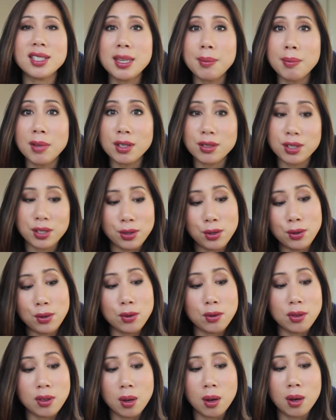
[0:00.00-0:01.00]
similar
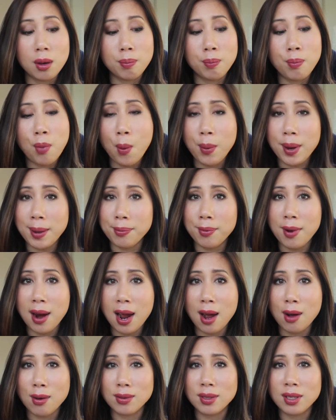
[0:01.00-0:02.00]
to the Bobbi
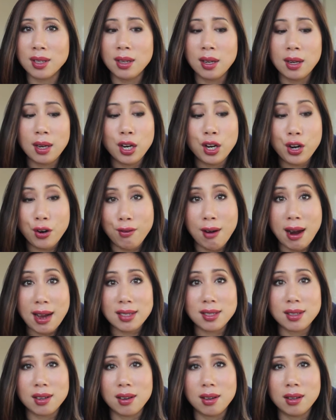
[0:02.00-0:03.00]
Brown
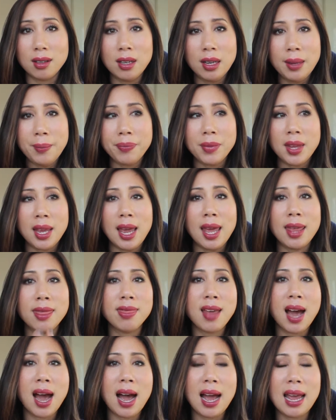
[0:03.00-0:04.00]
Corrector,
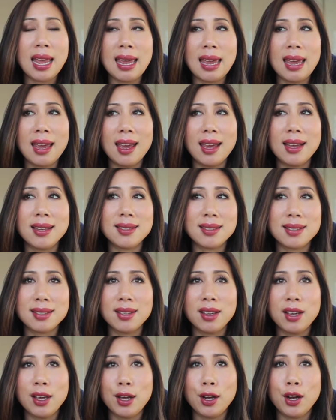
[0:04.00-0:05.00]
in that
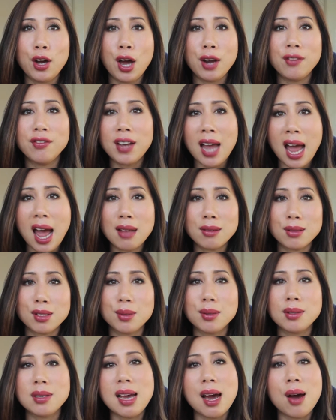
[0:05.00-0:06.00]
it kind of
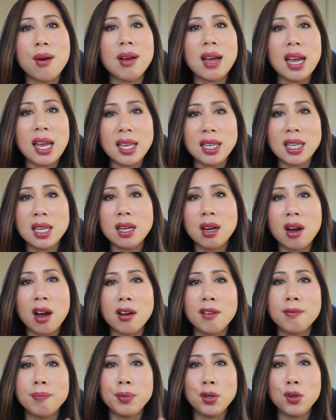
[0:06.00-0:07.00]
cancels out any
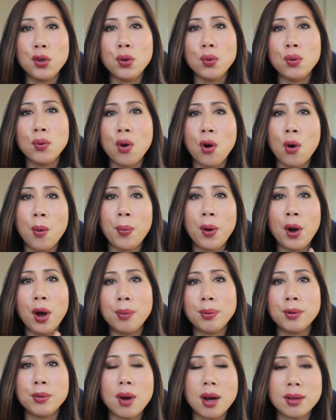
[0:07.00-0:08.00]
kind of blue or
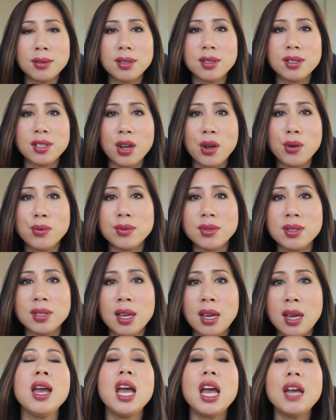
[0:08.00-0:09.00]
purple
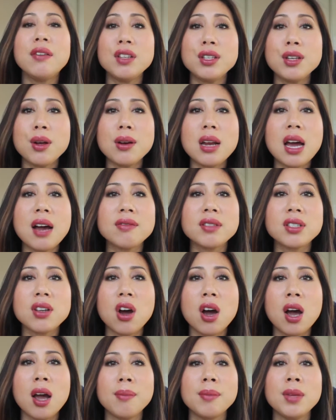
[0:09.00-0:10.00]
undertones. If you don't have
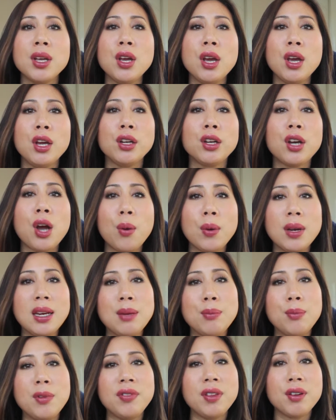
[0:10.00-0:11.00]
time going
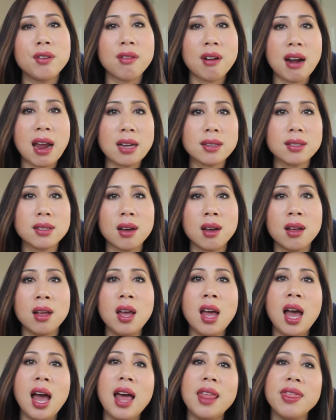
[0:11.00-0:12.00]
in with the corrector
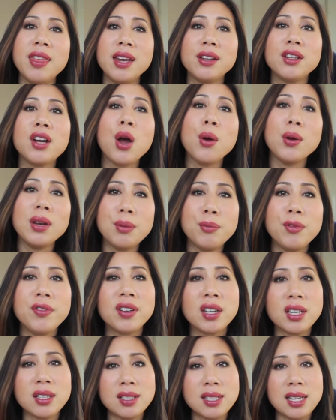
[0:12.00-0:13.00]
and then going in
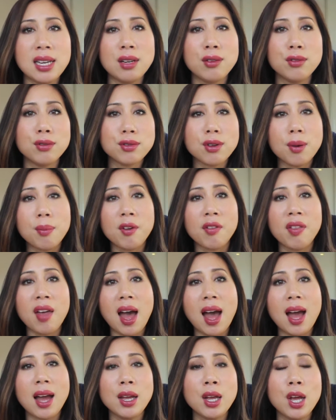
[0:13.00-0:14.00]
with a concealer on top of
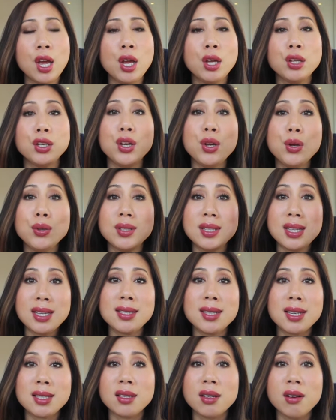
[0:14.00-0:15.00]
that, use
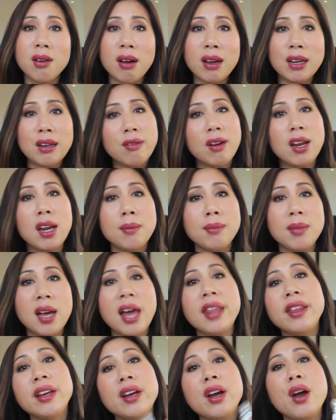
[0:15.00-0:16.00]
this as an eye cream
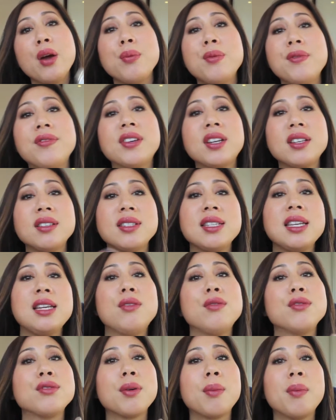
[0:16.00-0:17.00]
and then go with a
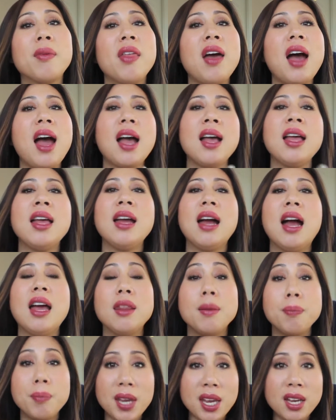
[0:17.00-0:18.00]
concealer on top of that,
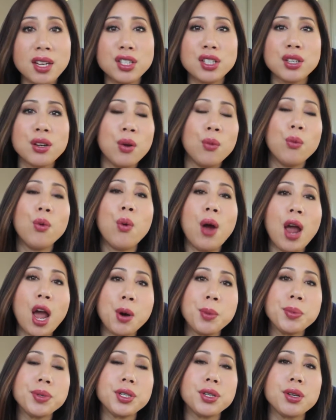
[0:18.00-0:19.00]
and the peach will
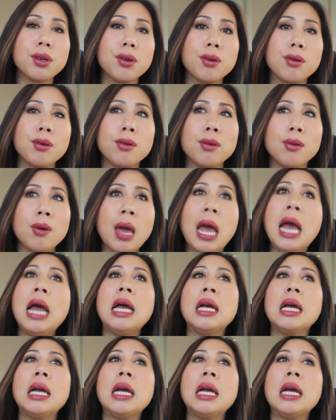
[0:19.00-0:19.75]
help to